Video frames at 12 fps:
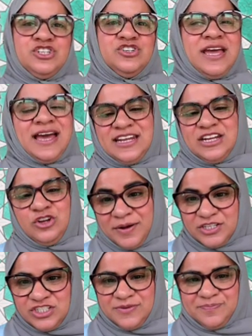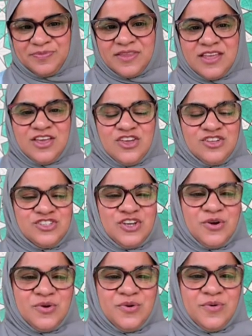is buy the
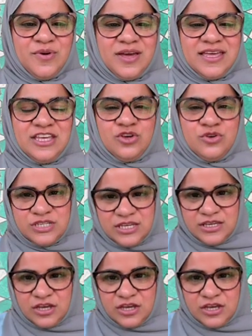best you can in your budget.